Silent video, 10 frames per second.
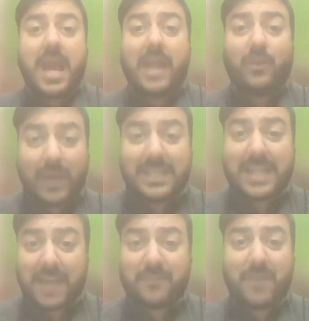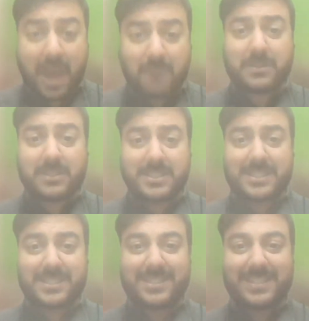And when life
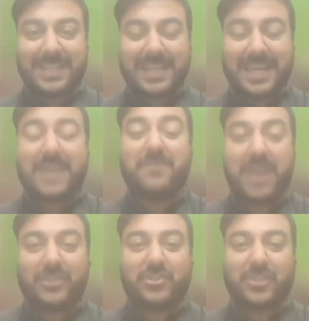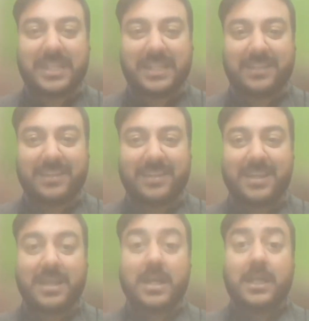happens, eventually
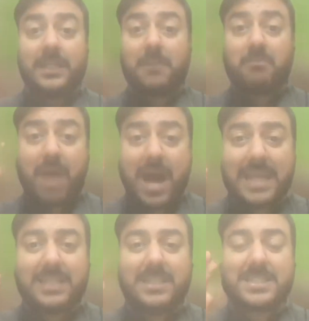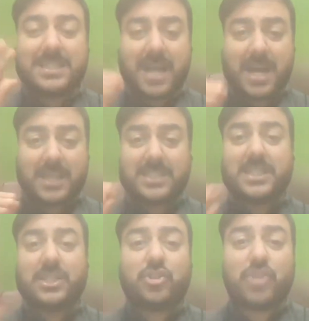the mind
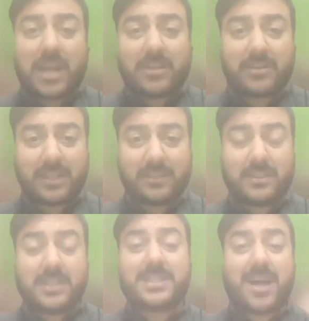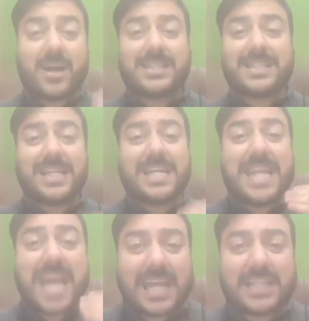starts chattering, starts the
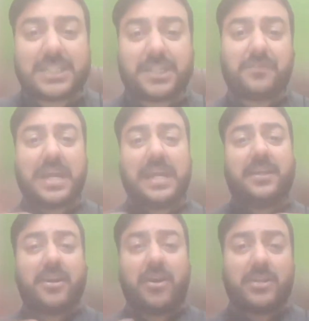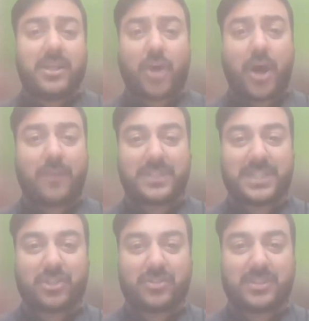negative internal
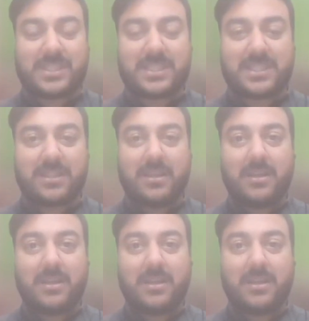conversations.